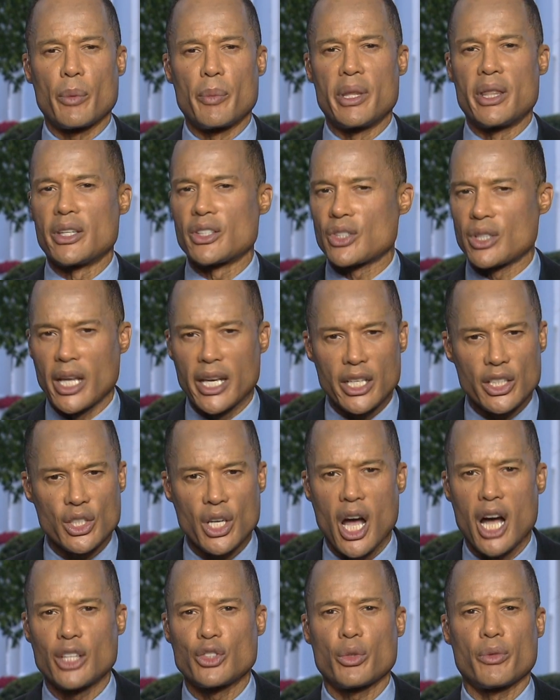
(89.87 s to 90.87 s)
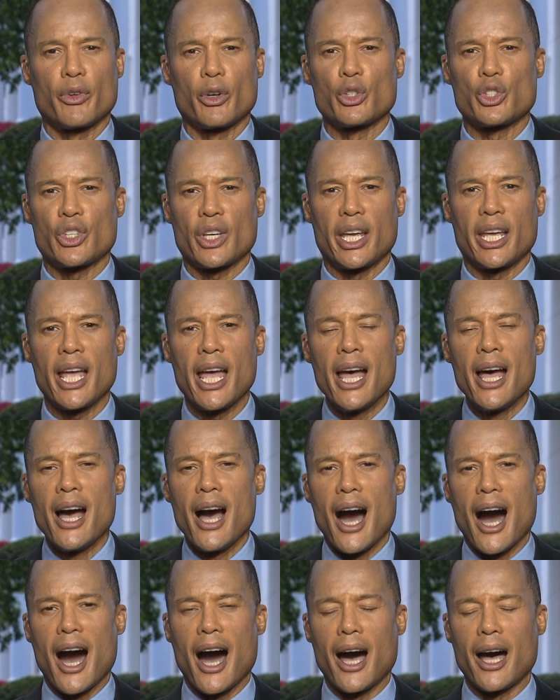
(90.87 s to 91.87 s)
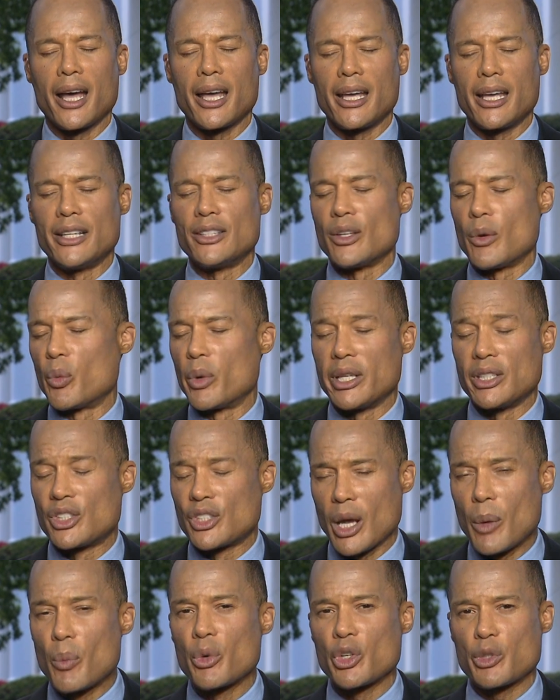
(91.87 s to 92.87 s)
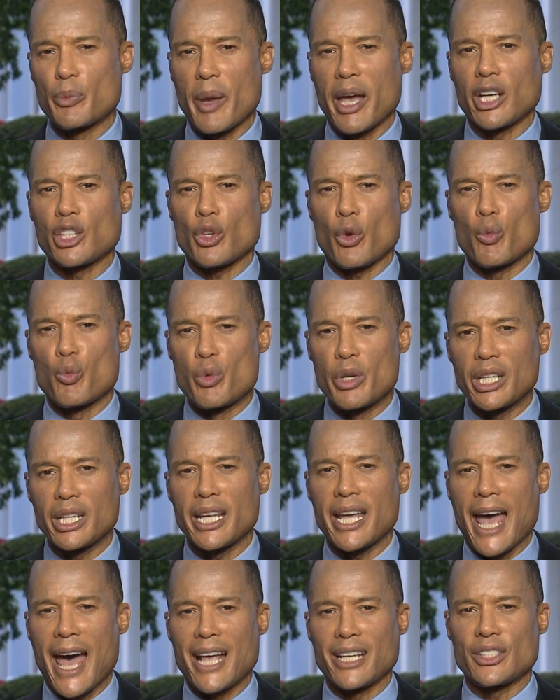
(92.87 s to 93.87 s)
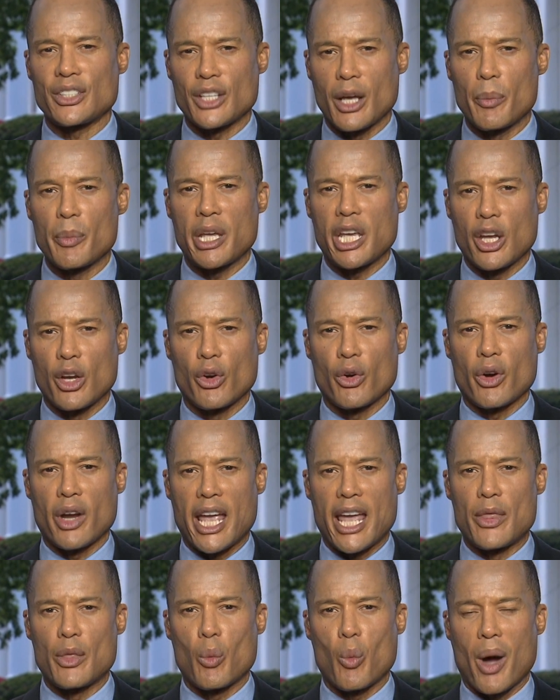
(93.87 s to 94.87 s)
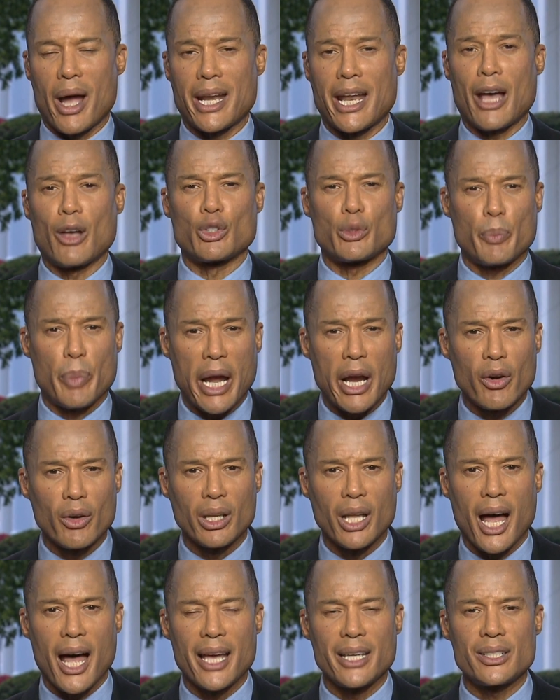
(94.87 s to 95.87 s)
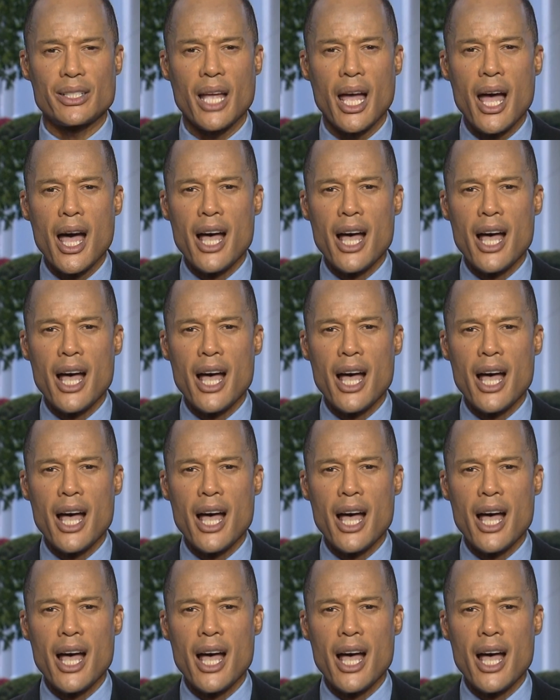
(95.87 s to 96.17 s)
I mean, this latest controversy, uh, in, in some respects, really has some here in the White House paralyzed.